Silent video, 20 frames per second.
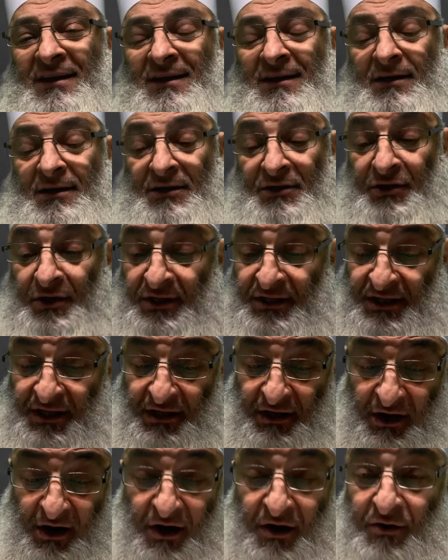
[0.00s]
So he said,
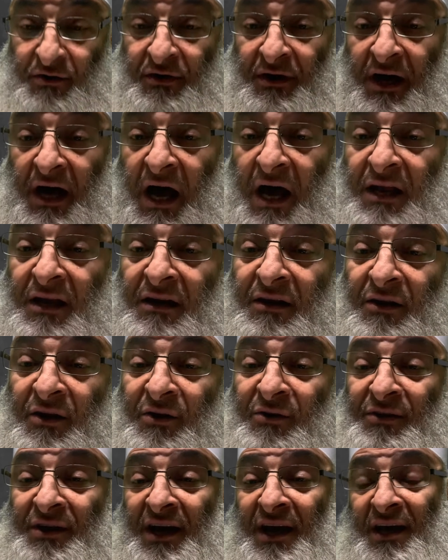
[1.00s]
oh, I didn't know
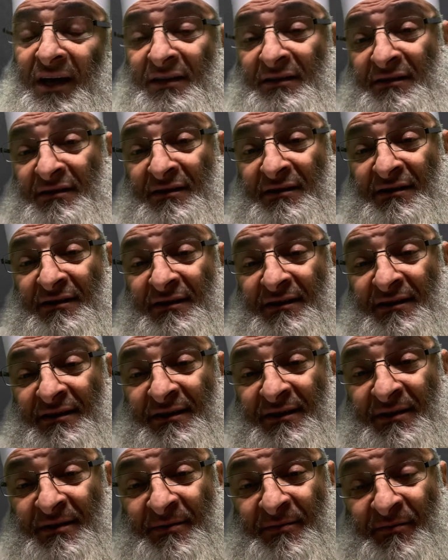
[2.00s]
that.
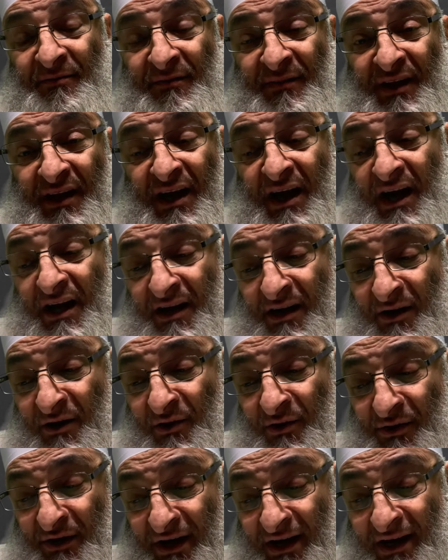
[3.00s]
I didn't know that.